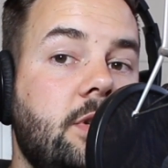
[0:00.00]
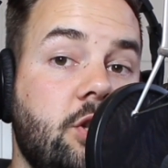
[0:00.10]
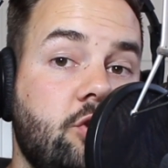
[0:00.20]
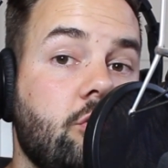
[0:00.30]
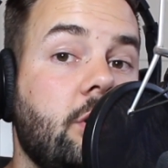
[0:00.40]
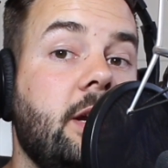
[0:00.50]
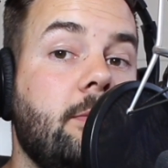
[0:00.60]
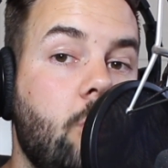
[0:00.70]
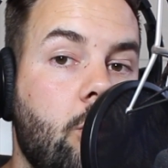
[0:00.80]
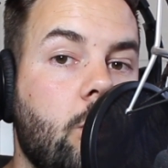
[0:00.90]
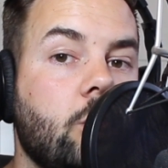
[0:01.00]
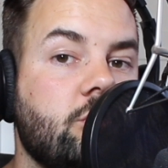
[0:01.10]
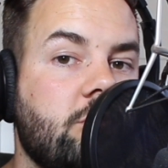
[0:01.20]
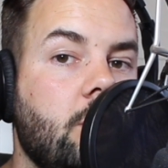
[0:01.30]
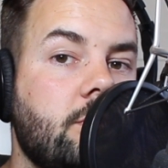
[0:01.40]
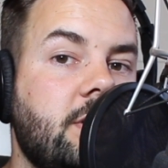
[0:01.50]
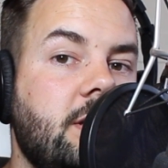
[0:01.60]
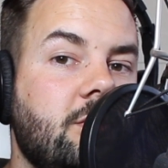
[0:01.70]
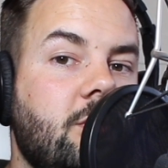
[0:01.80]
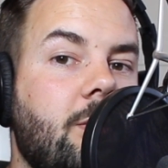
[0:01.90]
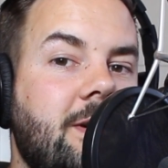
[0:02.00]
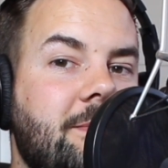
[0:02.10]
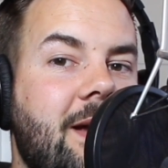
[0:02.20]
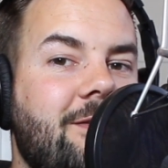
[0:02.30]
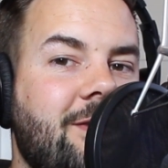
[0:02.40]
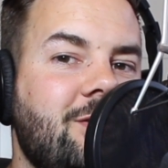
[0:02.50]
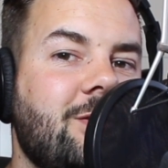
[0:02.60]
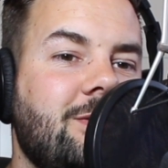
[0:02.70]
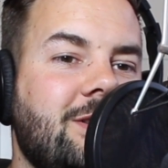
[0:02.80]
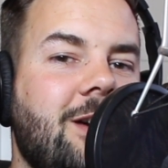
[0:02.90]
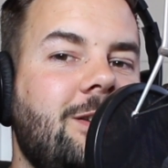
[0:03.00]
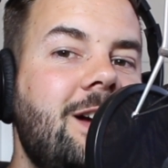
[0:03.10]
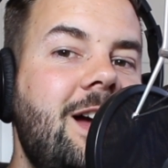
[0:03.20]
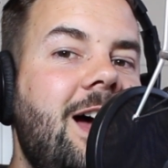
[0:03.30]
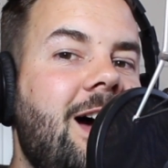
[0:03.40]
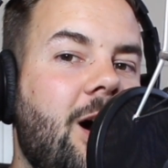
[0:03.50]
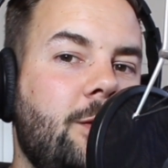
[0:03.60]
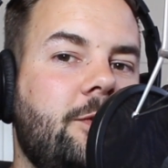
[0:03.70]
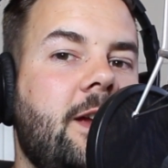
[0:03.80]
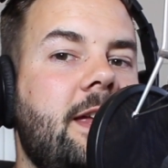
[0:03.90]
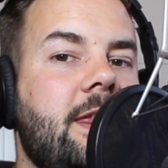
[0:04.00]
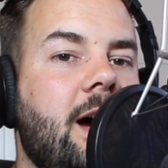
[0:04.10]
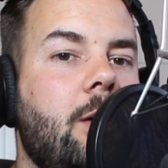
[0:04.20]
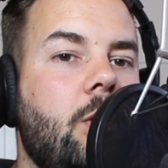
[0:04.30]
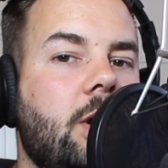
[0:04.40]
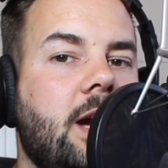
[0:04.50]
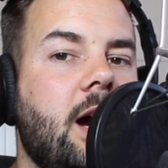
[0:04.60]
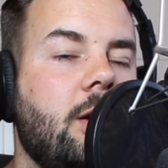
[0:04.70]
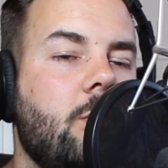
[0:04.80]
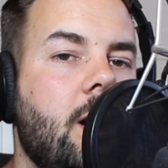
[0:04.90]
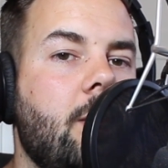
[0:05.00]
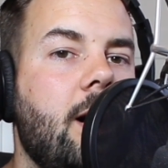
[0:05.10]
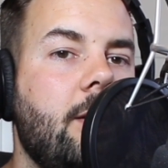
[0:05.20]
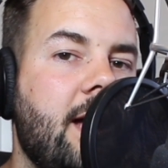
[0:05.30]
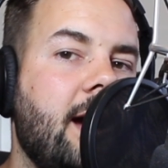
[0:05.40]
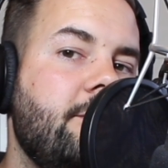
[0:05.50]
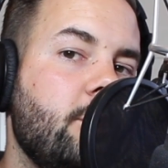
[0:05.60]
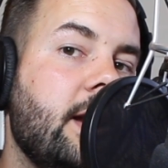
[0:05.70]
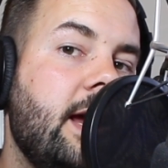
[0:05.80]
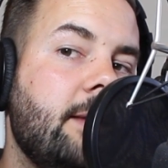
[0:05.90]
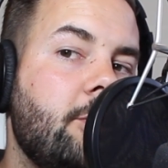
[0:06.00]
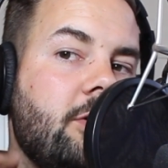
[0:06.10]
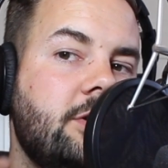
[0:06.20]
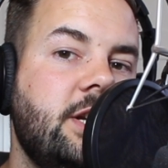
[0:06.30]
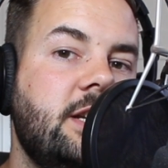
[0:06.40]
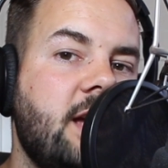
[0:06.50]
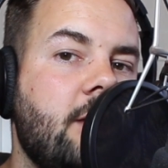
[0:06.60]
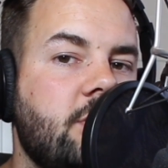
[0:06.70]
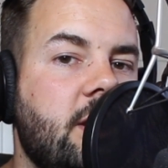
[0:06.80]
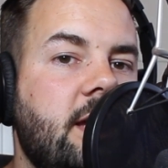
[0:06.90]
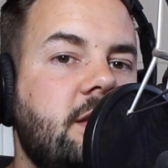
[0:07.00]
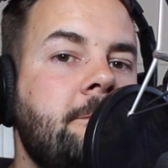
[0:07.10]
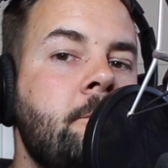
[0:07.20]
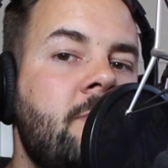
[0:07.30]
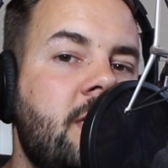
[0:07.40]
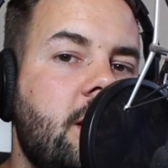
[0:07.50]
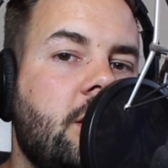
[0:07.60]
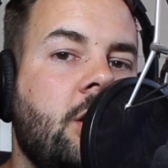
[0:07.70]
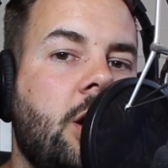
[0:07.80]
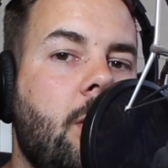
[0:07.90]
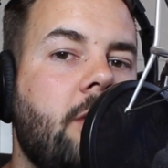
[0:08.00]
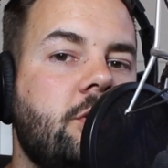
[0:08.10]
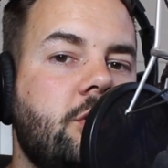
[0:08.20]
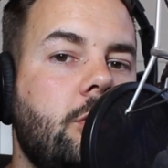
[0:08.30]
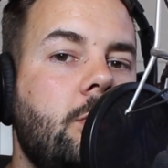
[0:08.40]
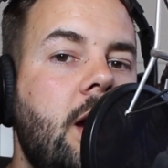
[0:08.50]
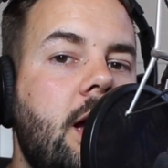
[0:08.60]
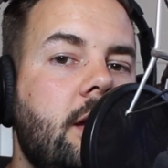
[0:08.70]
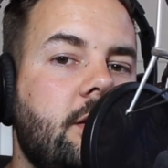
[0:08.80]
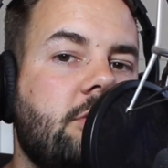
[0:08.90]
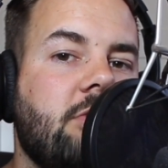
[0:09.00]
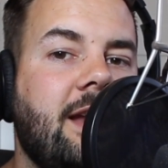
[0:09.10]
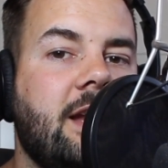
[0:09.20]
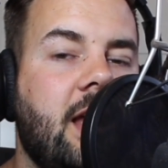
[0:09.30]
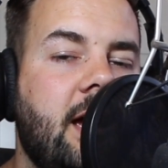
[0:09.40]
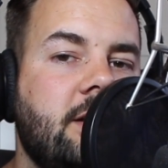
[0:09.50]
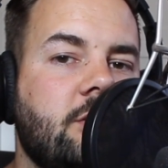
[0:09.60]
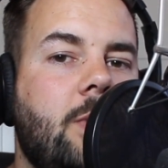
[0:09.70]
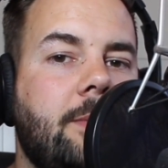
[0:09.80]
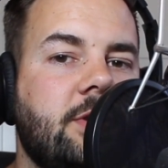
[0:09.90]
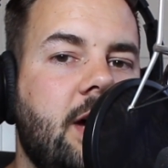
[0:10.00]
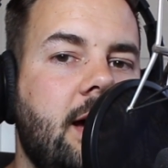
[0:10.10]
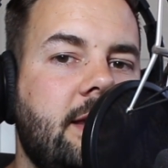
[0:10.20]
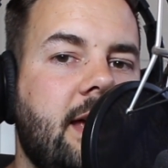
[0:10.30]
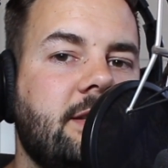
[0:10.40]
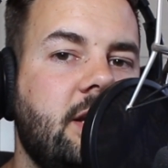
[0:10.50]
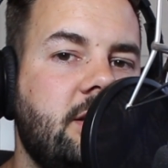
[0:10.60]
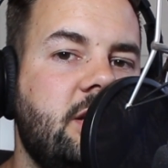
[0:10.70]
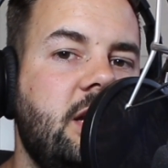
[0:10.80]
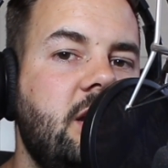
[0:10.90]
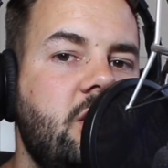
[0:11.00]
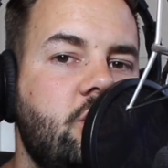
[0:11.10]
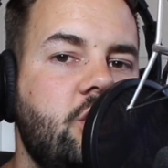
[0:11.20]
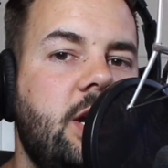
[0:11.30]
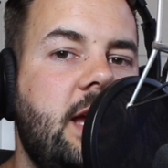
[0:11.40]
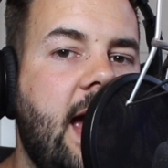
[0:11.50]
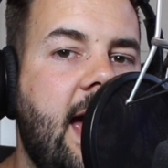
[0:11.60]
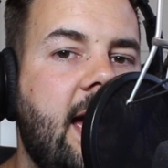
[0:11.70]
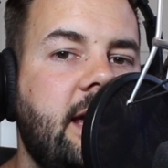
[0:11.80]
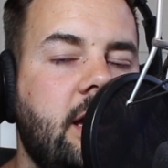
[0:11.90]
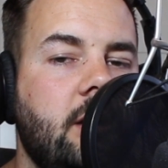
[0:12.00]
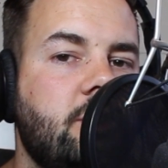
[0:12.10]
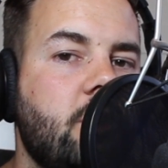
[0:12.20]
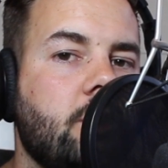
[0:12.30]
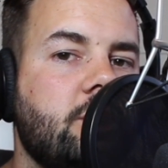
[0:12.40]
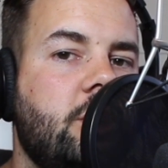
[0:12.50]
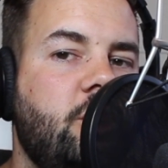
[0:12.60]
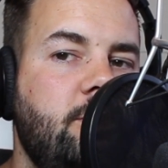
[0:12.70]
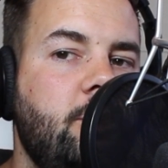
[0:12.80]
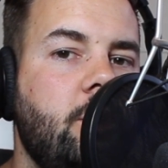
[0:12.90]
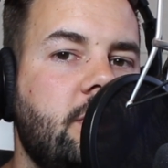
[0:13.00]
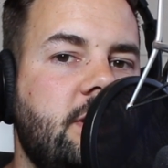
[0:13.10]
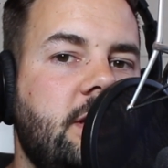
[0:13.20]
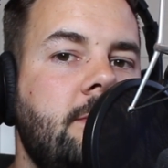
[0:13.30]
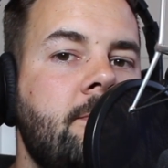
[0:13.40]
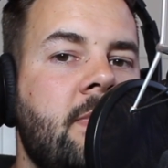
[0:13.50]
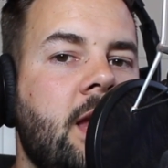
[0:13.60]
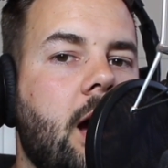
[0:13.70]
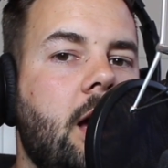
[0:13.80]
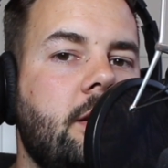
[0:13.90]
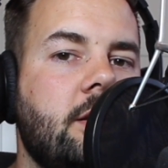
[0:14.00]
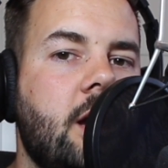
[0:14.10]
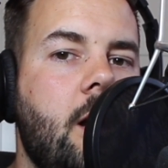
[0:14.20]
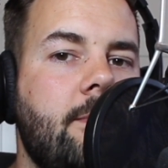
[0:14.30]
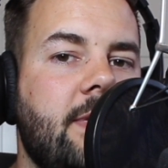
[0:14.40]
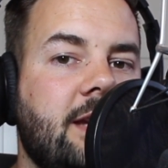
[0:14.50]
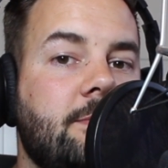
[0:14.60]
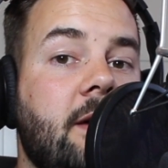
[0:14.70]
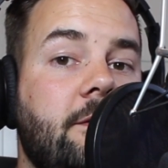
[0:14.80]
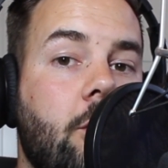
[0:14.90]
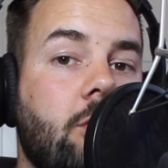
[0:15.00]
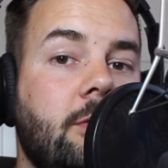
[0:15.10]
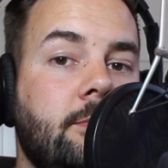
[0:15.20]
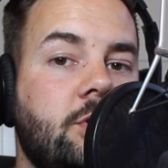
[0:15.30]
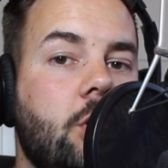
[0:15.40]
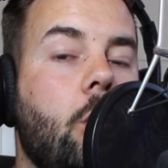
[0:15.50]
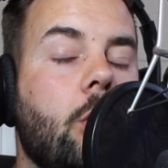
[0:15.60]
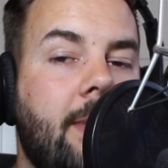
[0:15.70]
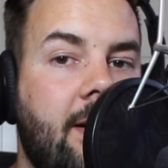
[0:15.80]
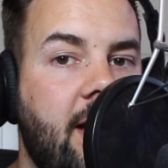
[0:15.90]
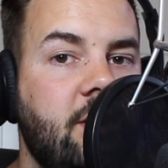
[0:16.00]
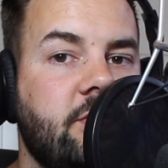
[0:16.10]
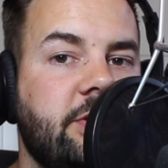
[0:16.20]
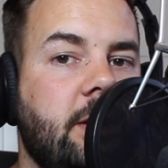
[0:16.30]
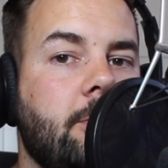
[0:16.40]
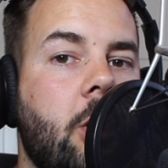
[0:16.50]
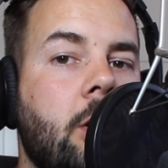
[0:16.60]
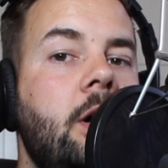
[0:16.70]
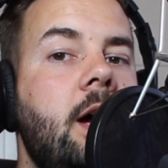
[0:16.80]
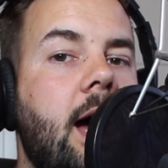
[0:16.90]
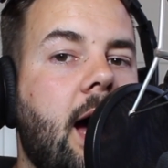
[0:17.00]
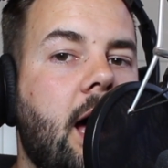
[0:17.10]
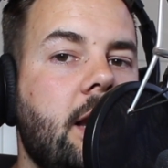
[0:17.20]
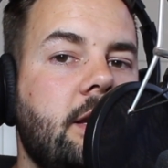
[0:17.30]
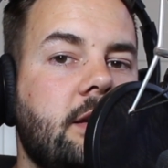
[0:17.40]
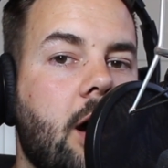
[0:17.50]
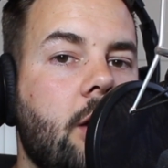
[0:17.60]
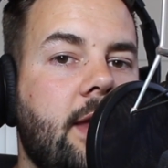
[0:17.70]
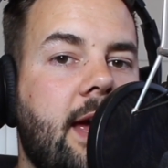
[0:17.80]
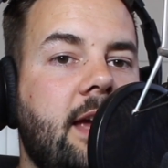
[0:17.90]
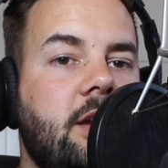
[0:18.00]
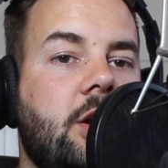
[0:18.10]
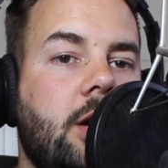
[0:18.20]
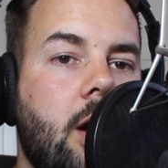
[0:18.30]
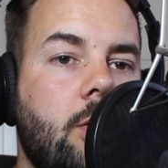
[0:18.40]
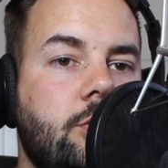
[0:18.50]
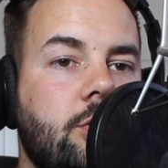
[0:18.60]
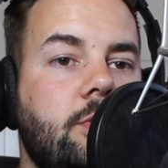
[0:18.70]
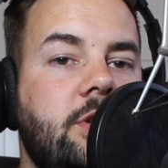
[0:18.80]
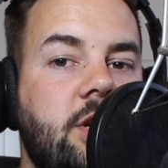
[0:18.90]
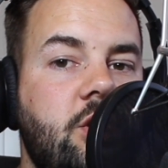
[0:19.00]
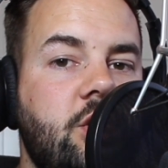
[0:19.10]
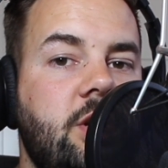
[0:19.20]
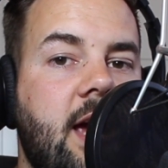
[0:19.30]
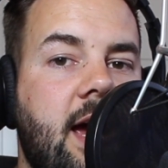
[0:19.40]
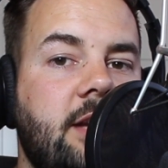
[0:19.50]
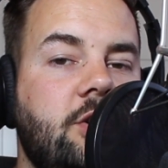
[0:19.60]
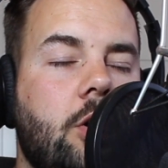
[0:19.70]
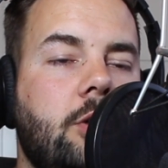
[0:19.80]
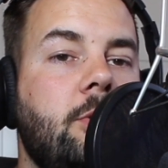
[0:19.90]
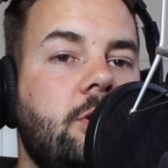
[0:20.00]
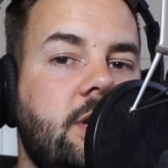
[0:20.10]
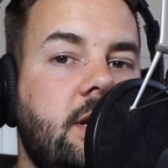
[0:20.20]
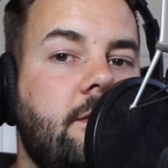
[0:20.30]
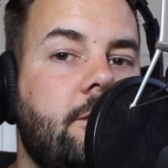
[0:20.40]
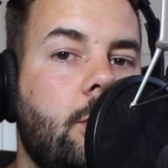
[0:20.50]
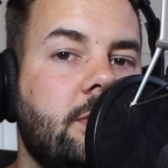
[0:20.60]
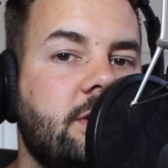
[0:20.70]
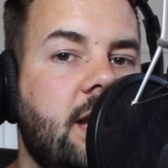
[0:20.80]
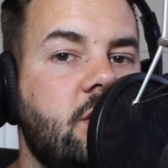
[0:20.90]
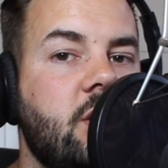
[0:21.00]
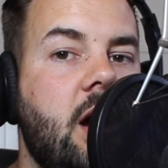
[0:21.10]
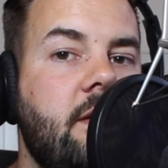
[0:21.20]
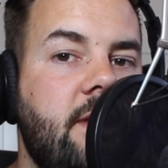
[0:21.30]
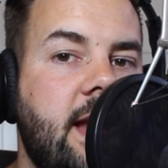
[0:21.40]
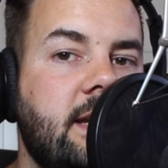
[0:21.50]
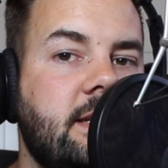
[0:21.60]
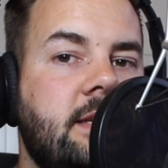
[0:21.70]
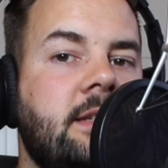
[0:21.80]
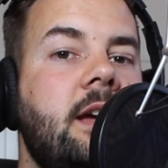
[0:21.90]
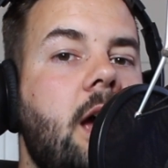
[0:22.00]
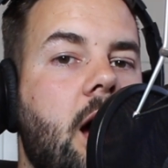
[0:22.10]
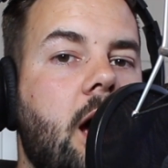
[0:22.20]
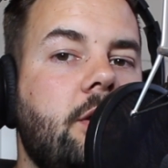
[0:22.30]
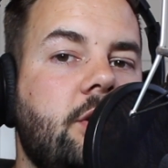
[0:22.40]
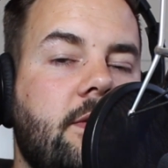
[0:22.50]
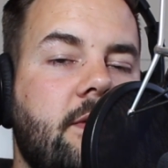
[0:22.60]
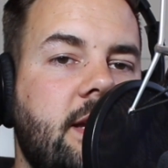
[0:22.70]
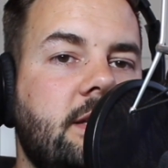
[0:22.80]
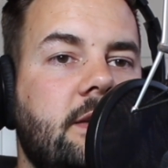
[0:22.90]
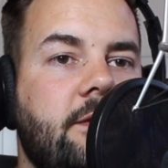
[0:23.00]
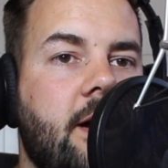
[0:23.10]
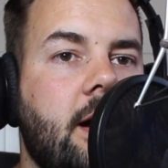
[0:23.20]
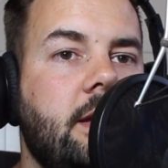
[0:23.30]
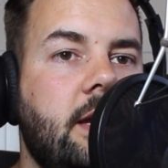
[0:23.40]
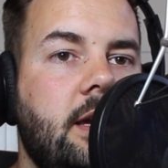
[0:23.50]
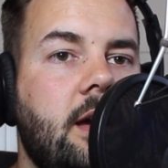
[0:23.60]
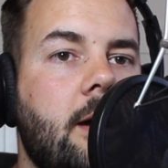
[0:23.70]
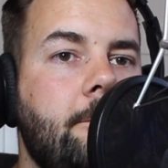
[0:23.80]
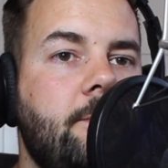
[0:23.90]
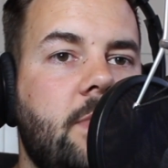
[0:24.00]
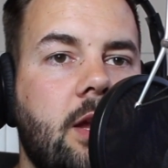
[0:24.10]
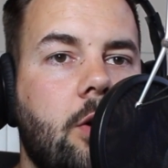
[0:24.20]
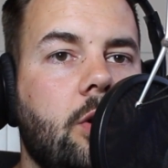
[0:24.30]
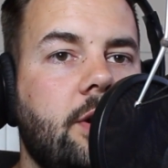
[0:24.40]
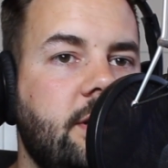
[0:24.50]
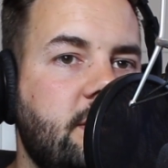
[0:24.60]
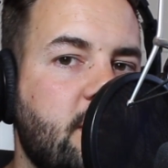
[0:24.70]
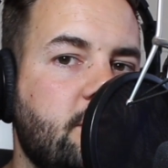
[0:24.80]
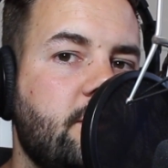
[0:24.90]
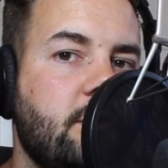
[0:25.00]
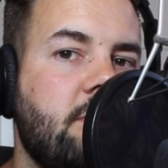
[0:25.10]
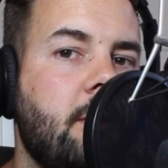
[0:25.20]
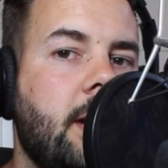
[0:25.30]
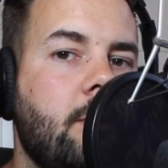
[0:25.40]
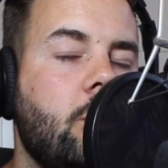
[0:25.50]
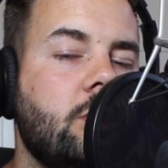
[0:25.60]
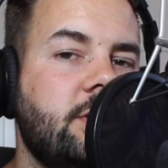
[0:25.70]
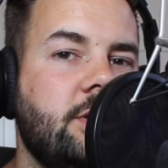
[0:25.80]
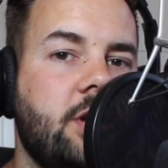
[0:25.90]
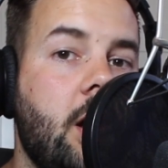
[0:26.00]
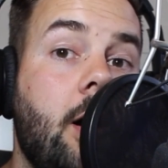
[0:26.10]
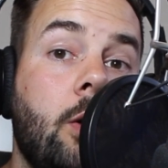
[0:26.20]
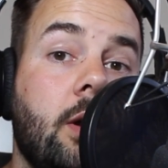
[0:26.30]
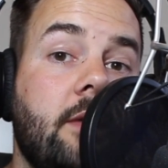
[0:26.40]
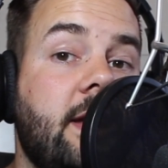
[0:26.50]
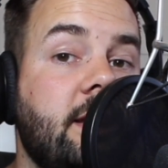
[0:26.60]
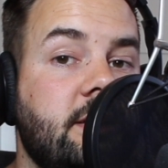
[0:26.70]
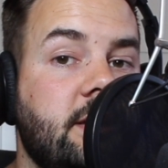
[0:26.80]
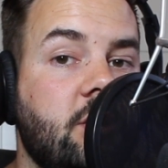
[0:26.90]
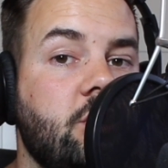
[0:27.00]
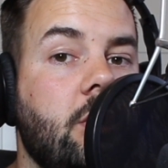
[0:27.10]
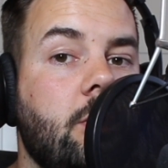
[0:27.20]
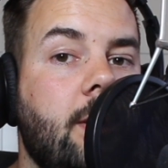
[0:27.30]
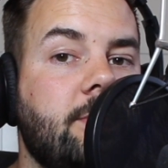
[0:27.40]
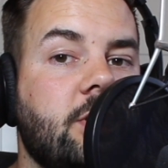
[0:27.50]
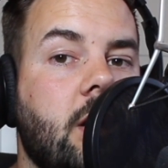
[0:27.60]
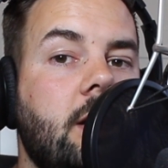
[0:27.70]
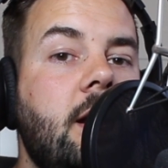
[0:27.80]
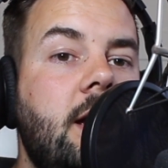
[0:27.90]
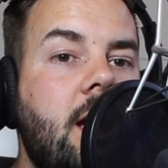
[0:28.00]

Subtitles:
destroying more war scrolls is always beneficial. So hopefully that'll work out quite well. Now, if you want to hear more details on this, you can go over to the Grand Alliance website. That's tga.community, and that's my forums all about Age of Sigmar. And on there, you can go to tga.community/events, and you can easily find the all the details for the Realmgate Wars. There's a whole events section on the website,